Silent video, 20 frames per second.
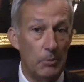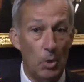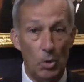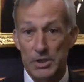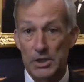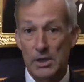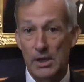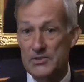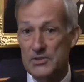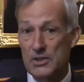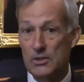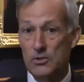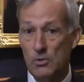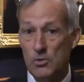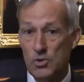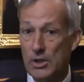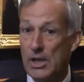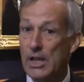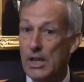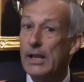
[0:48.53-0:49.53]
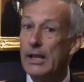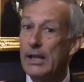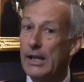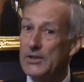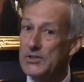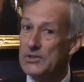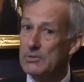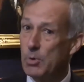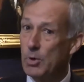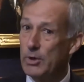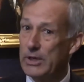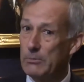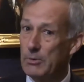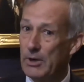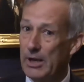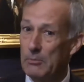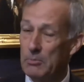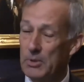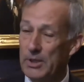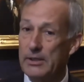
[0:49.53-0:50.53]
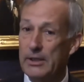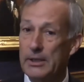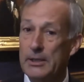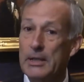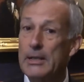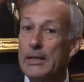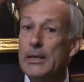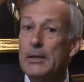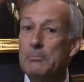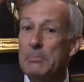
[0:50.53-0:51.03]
uphold the Constitution, and support Abraham Lincoln.